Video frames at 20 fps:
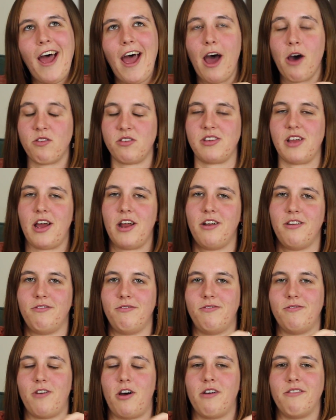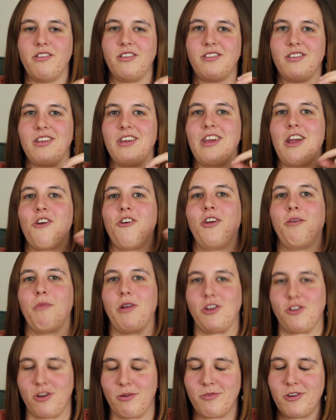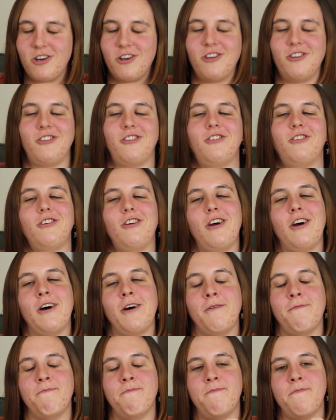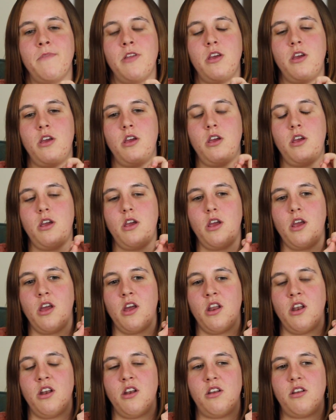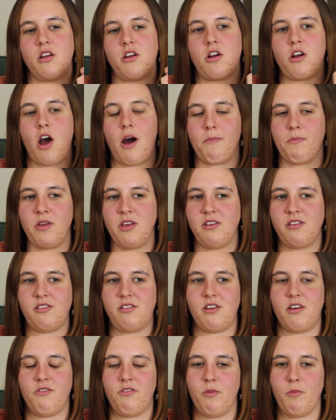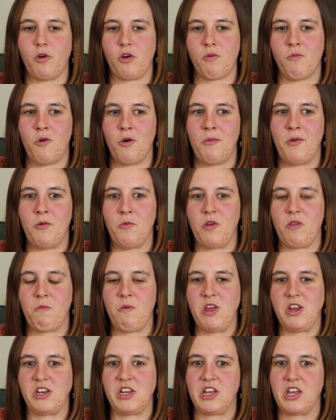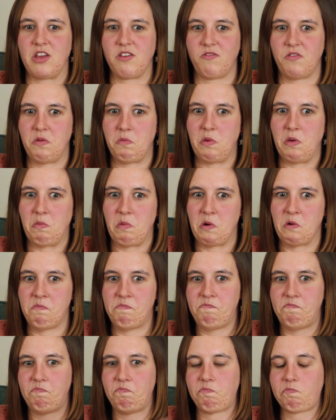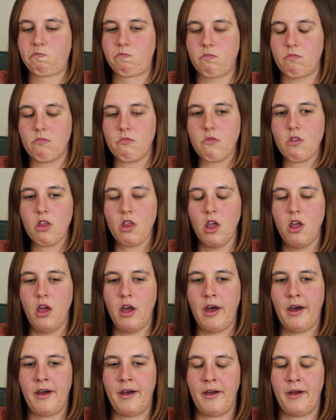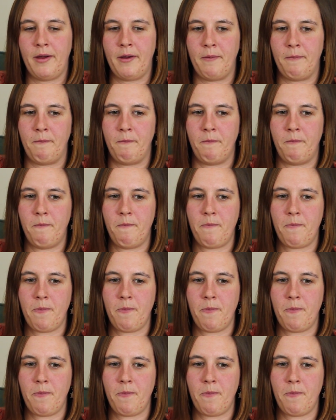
outside of obviously carrying my scriptures um, and copies of the Book of Mormon with me to give to people. Um,